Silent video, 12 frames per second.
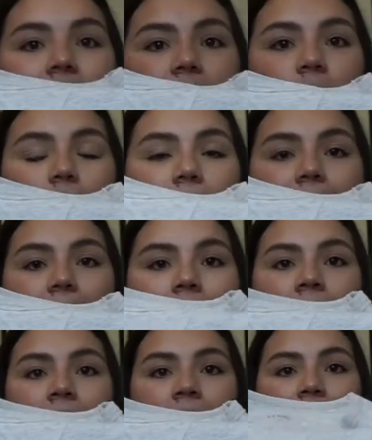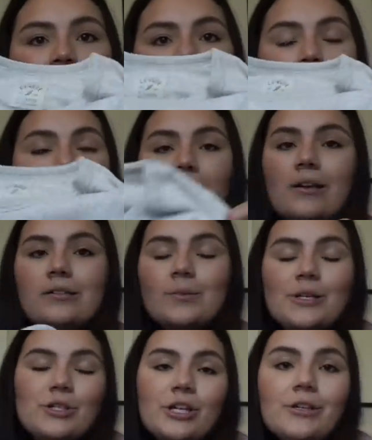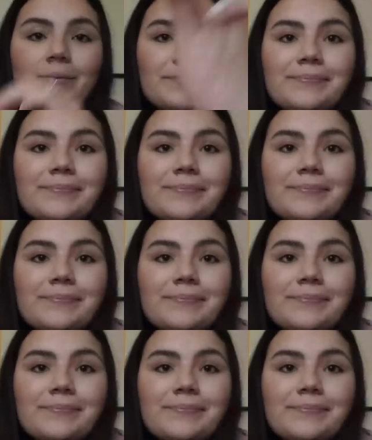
Also bringing a Cornell sweatshirt.